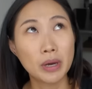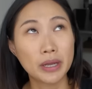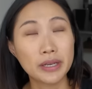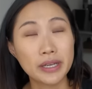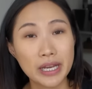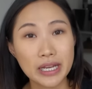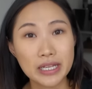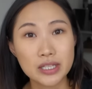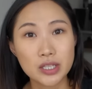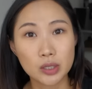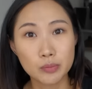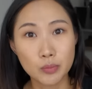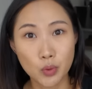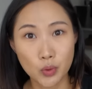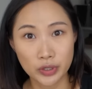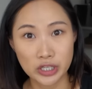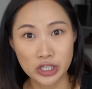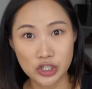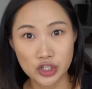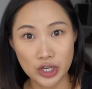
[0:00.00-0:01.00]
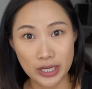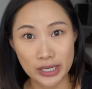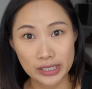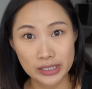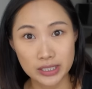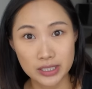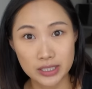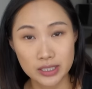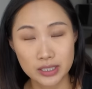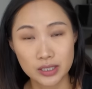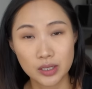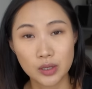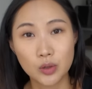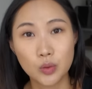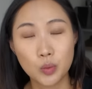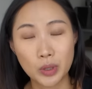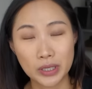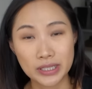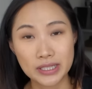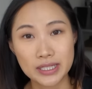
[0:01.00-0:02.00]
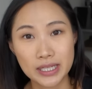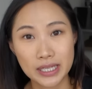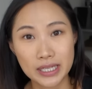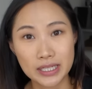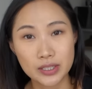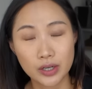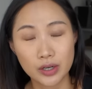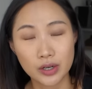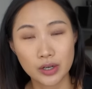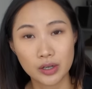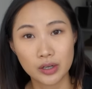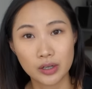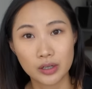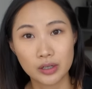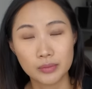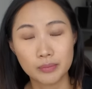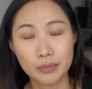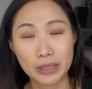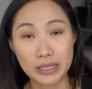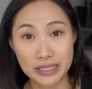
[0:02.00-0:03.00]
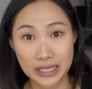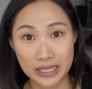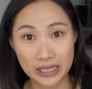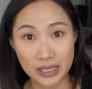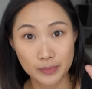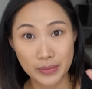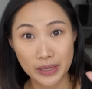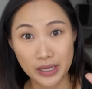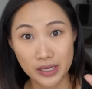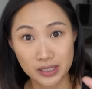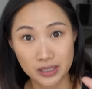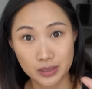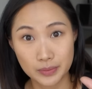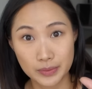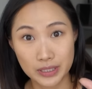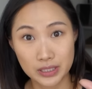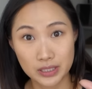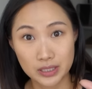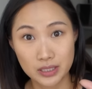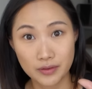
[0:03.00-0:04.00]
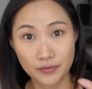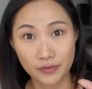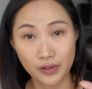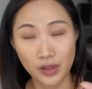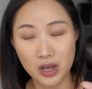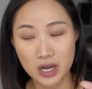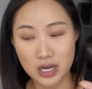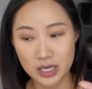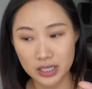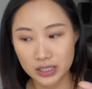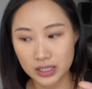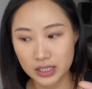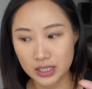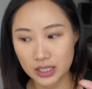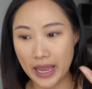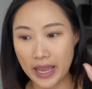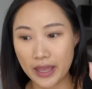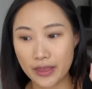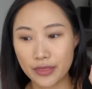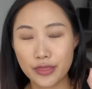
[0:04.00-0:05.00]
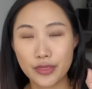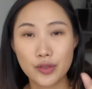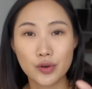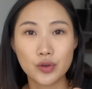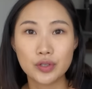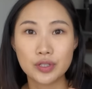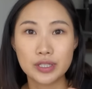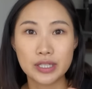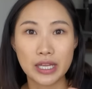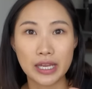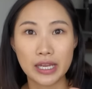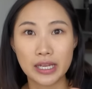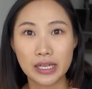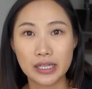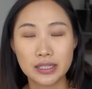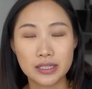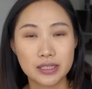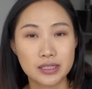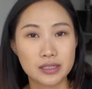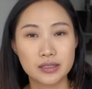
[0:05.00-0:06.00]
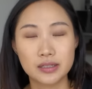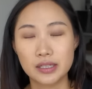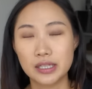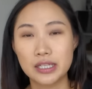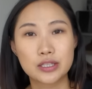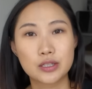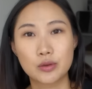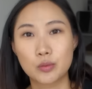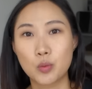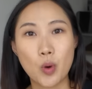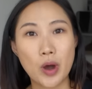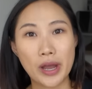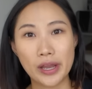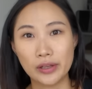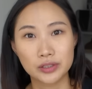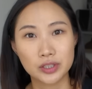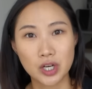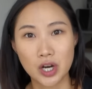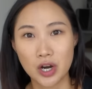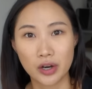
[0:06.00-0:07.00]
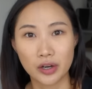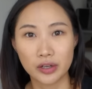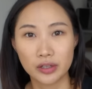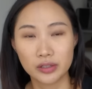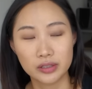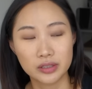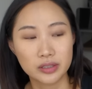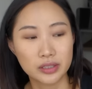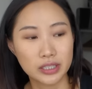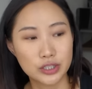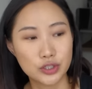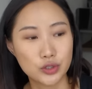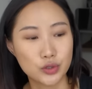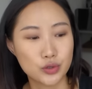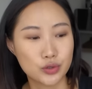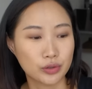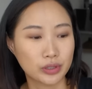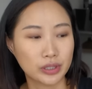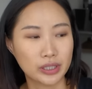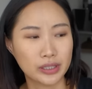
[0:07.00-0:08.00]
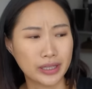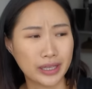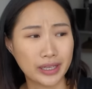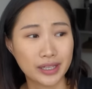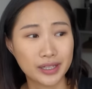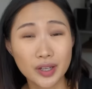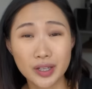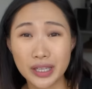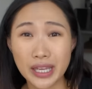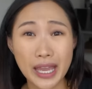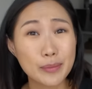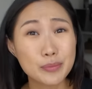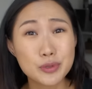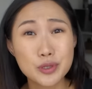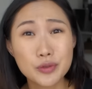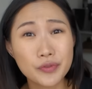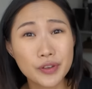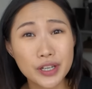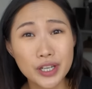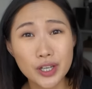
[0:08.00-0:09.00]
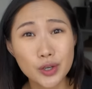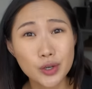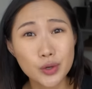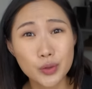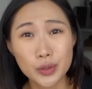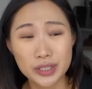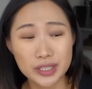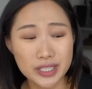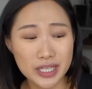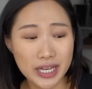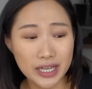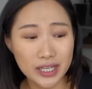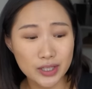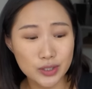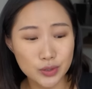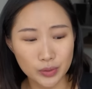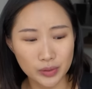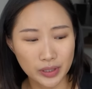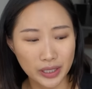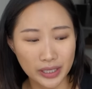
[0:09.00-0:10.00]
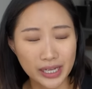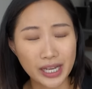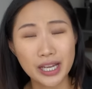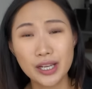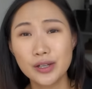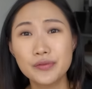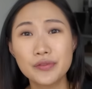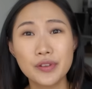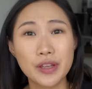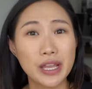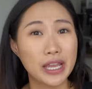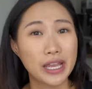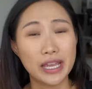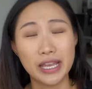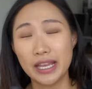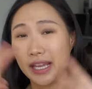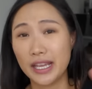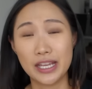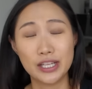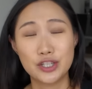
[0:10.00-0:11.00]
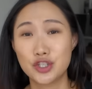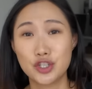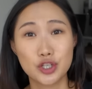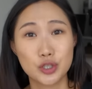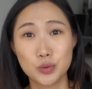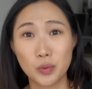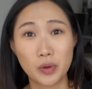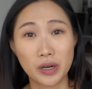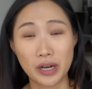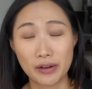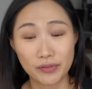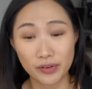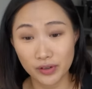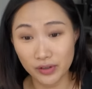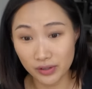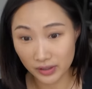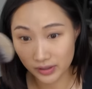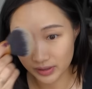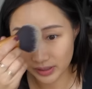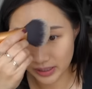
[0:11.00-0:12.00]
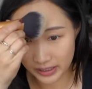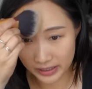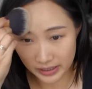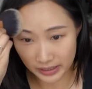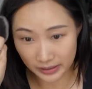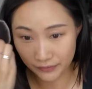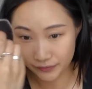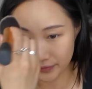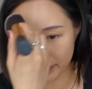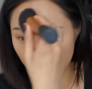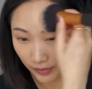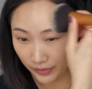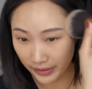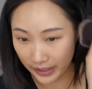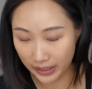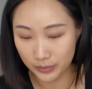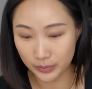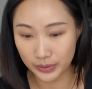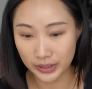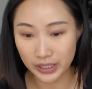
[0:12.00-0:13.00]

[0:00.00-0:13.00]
Mondays are morning chats, Wednesdays are my dating my husband vlogs, and Thursdays is a wild card. It's usually like a capsule video or dance or like kind of, it's just whatever I feel that